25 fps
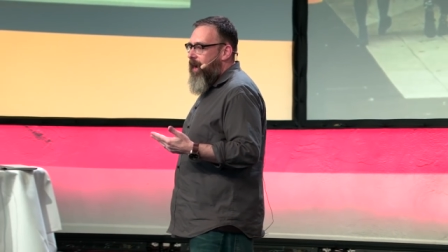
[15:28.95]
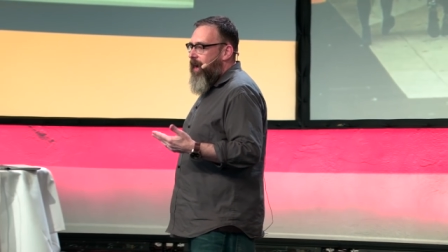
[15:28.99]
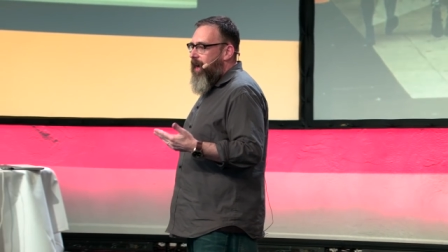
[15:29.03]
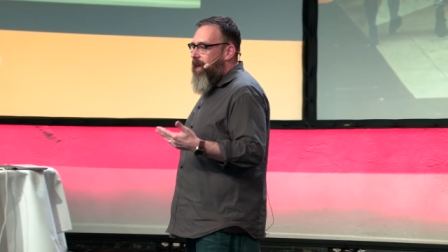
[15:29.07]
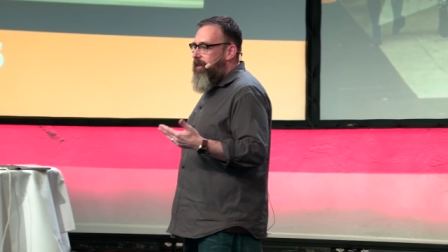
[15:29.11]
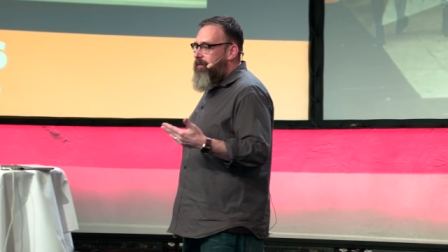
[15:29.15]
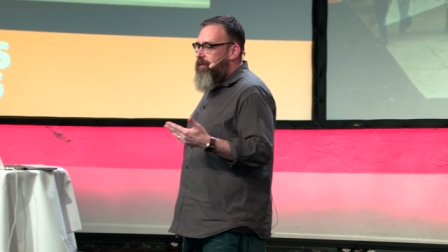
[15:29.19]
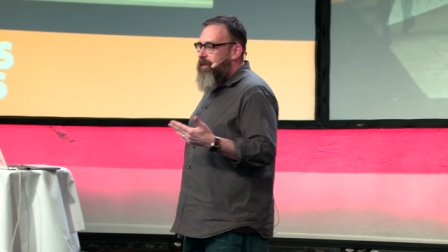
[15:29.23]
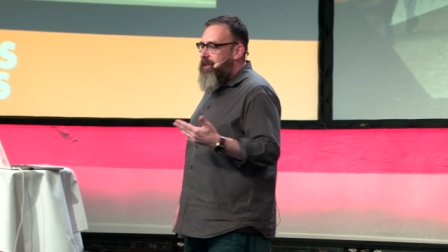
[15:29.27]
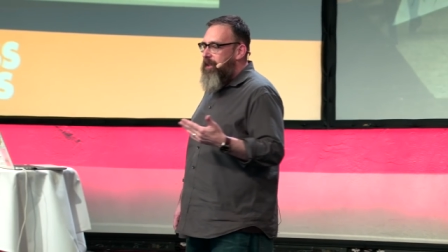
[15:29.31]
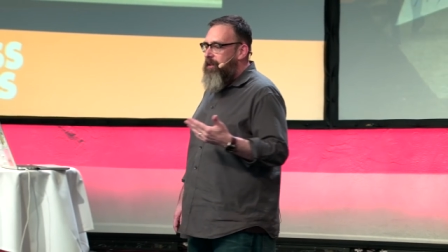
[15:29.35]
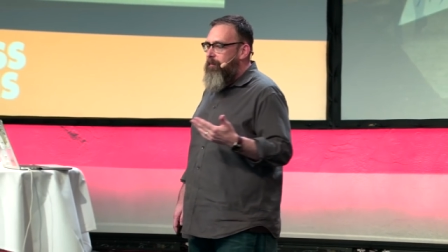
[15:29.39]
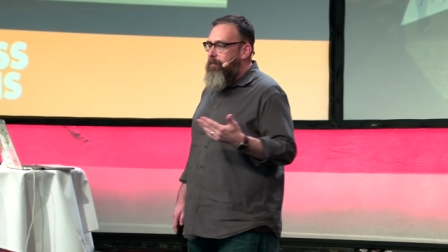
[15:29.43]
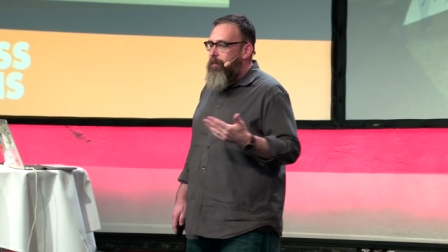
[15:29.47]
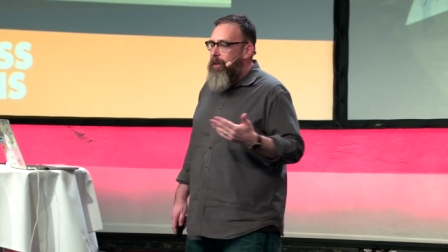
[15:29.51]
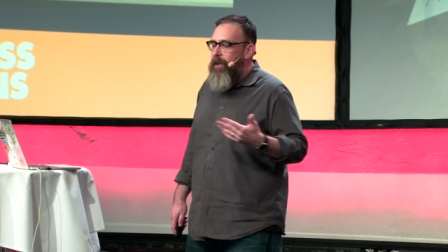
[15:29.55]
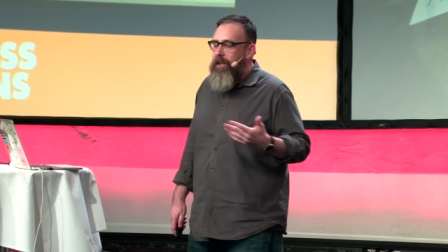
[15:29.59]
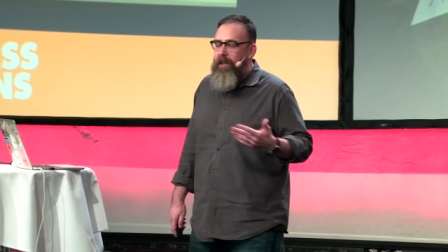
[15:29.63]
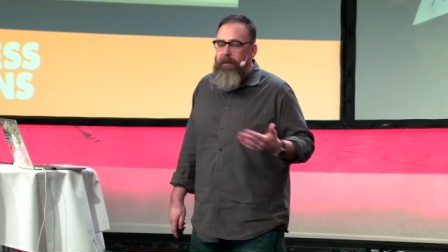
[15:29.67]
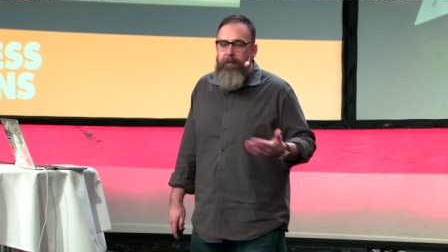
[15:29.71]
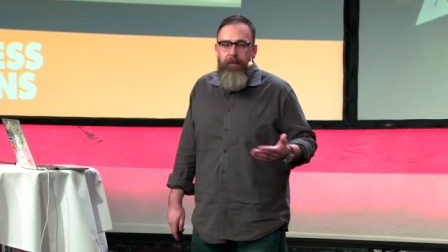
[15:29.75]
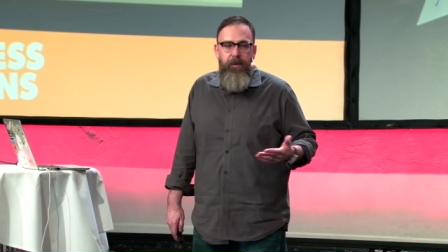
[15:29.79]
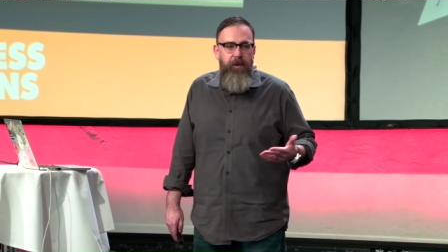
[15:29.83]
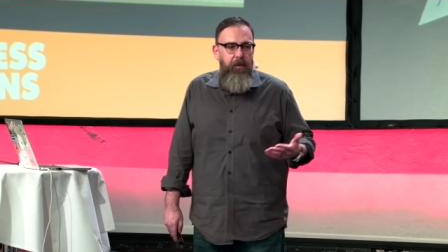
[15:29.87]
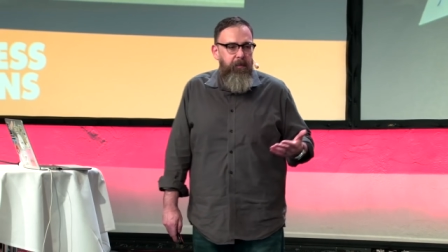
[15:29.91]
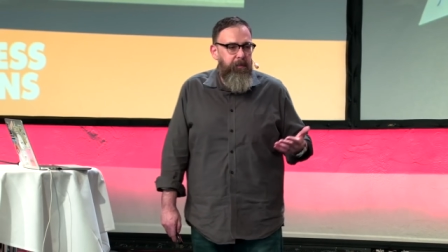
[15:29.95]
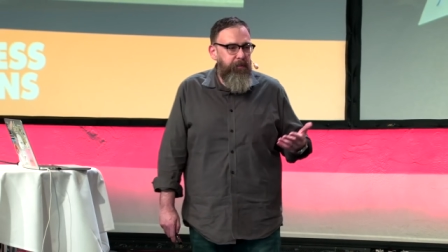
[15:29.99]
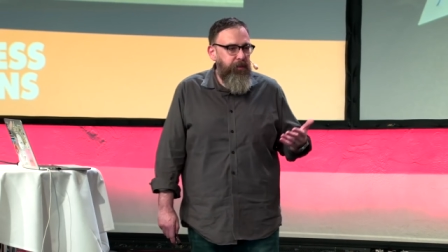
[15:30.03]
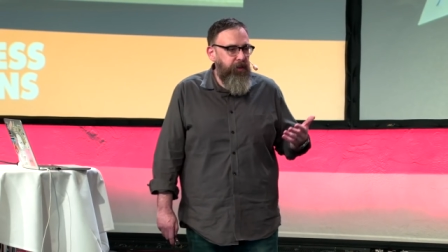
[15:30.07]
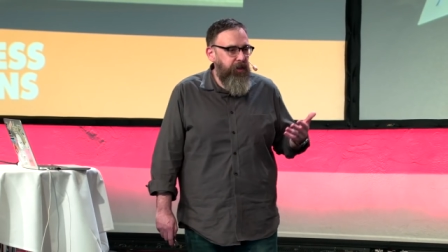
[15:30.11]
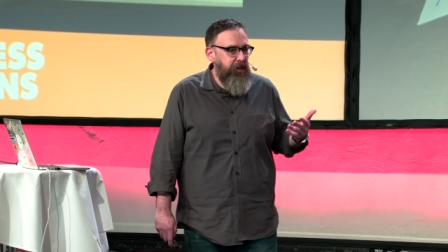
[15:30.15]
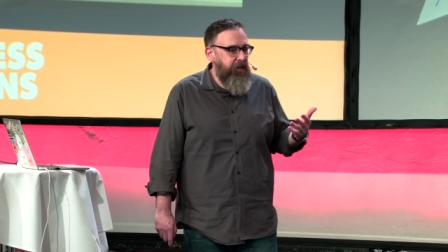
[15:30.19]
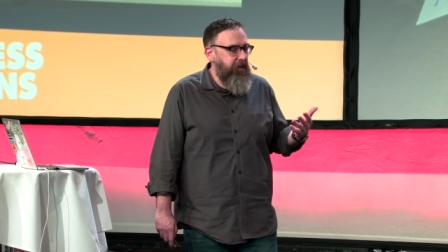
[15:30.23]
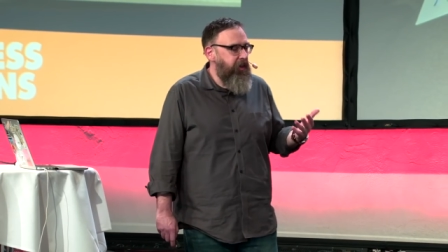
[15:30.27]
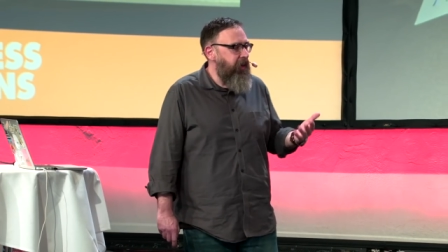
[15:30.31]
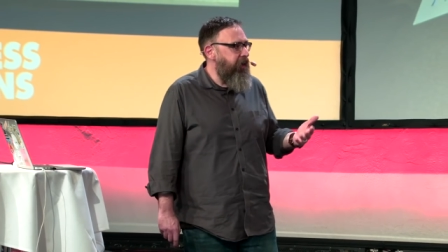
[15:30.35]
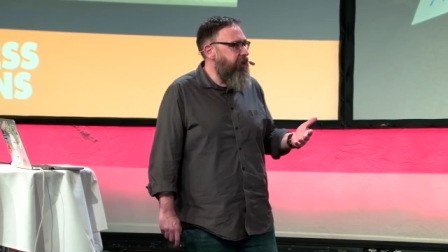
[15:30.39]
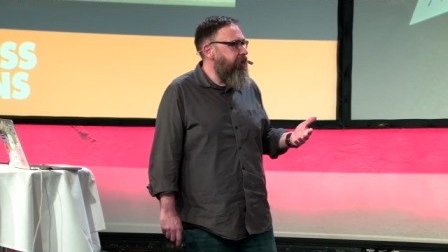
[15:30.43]
I've seen people
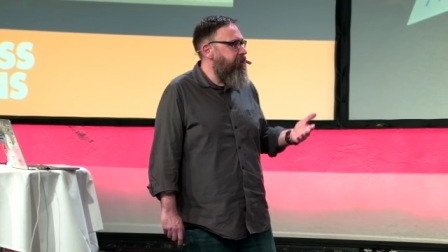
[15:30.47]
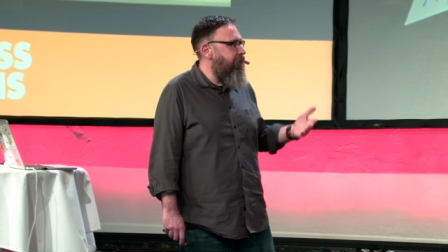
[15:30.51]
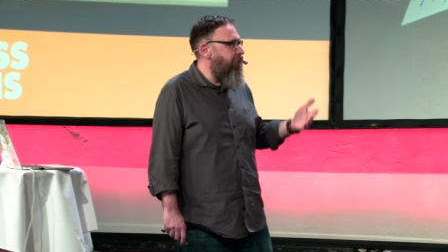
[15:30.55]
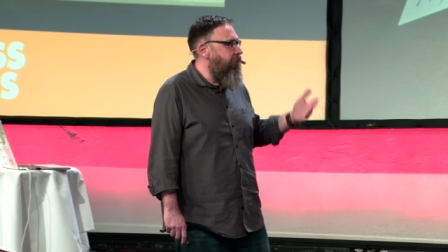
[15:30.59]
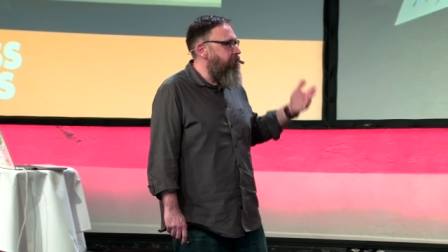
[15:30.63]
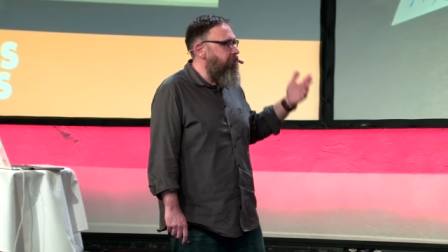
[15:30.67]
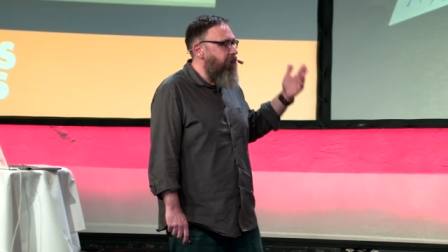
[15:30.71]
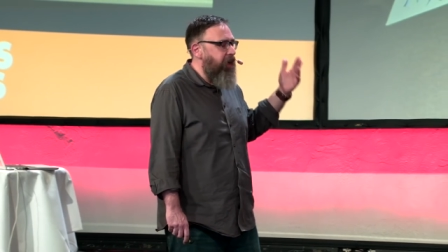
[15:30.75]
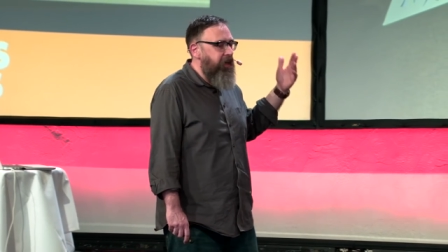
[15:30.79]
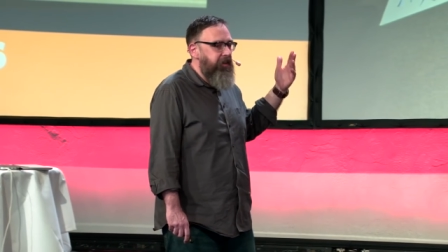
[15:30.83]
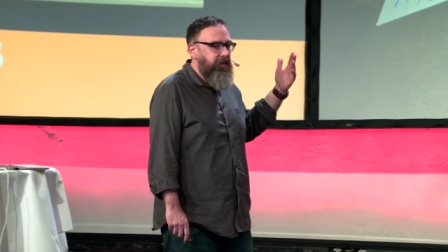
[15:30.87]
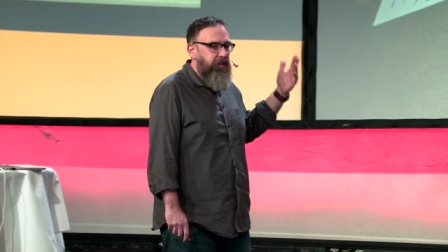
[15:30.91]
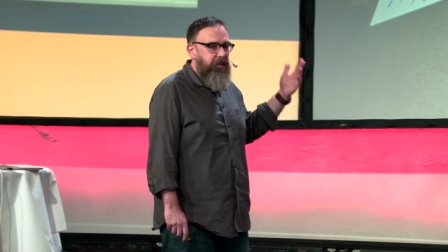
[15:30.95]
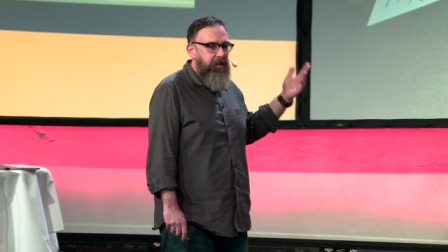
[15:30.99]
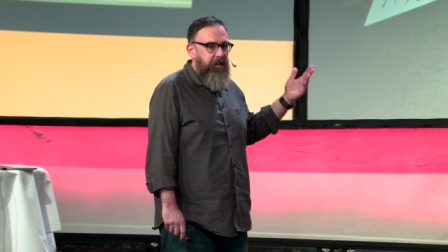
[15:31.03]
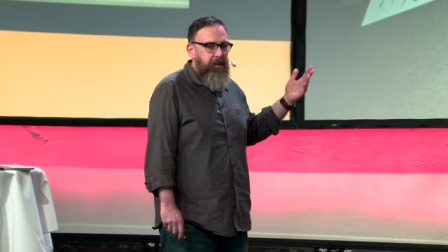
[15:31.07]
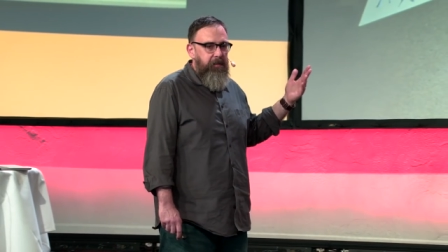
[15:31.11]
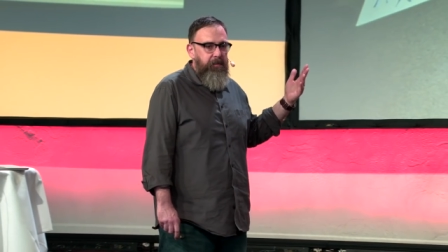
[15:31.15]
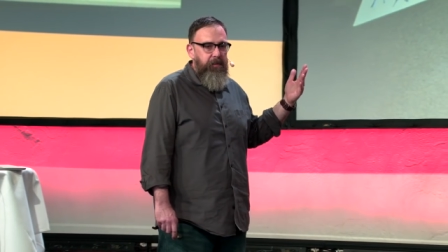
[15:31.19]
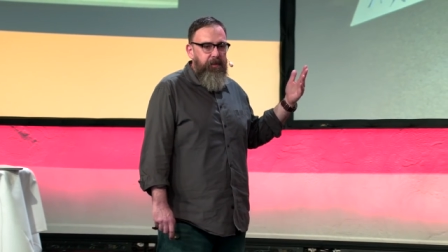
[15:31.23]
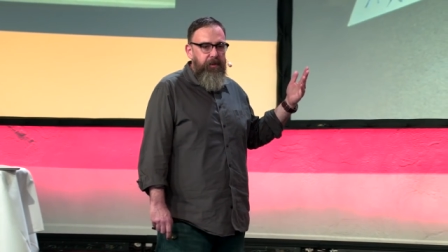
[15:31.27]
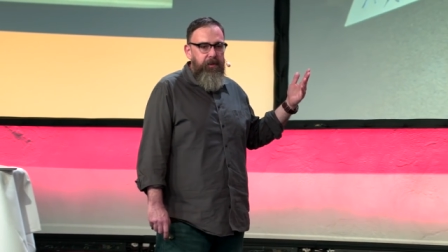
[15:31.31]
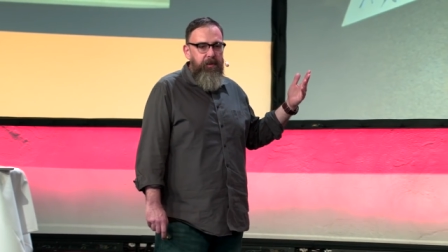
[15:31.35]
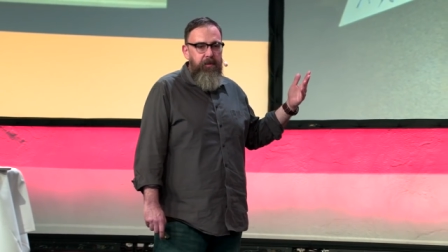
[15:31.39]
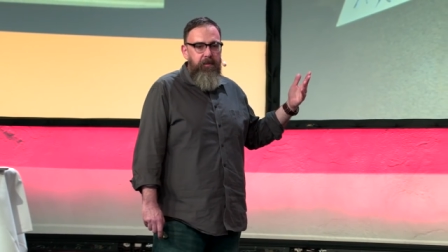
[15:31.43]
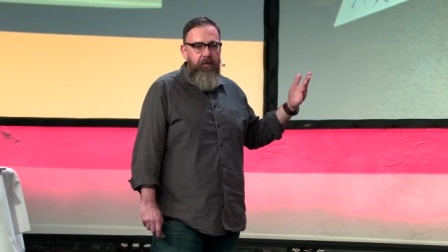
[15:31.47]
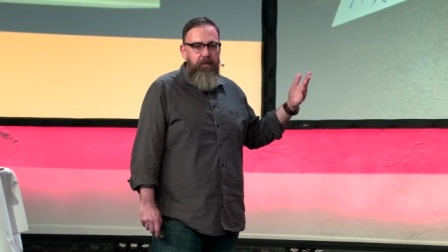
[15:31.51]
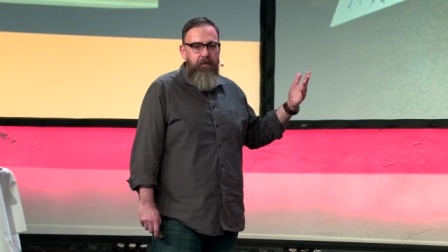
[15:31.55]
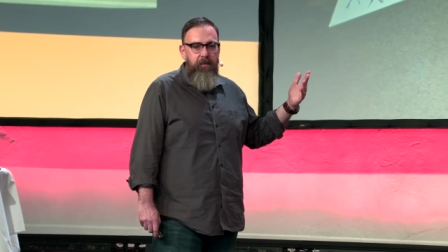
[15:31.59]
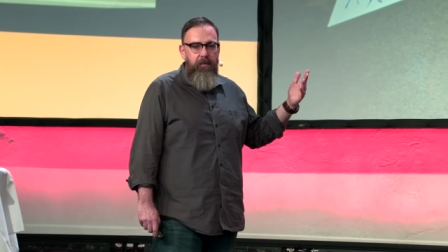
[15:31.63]
protecting Muslims